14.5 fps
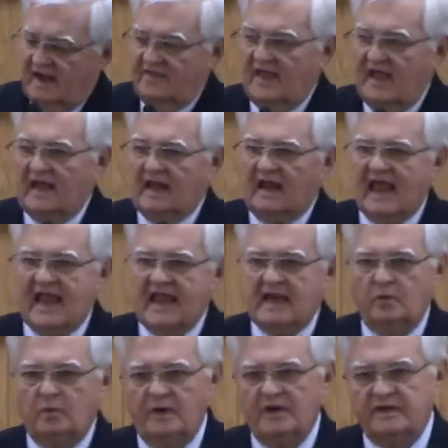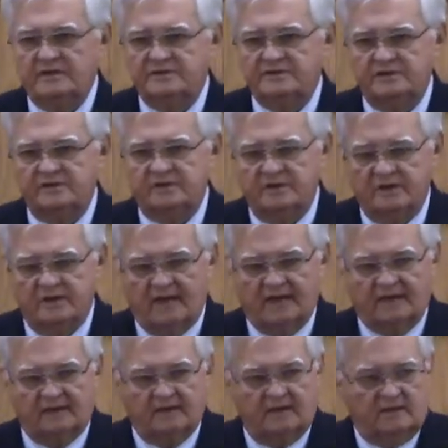that language
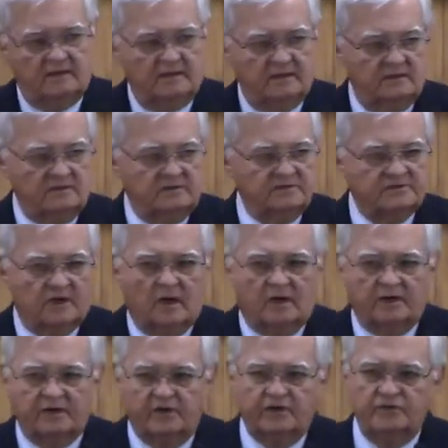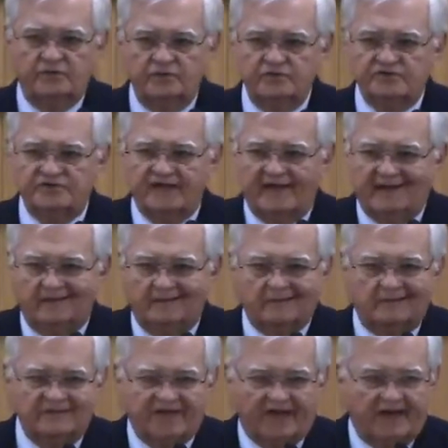and tongues are used
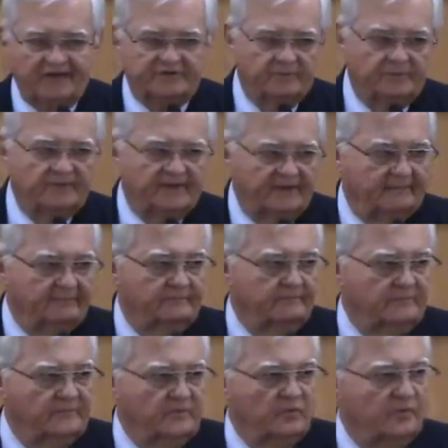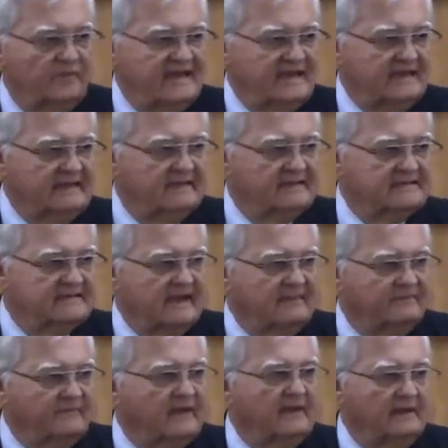interchangeably to mean the
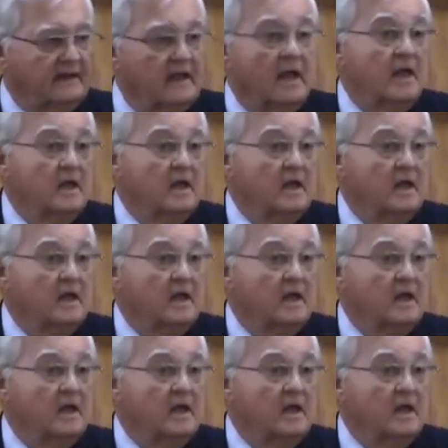same thing.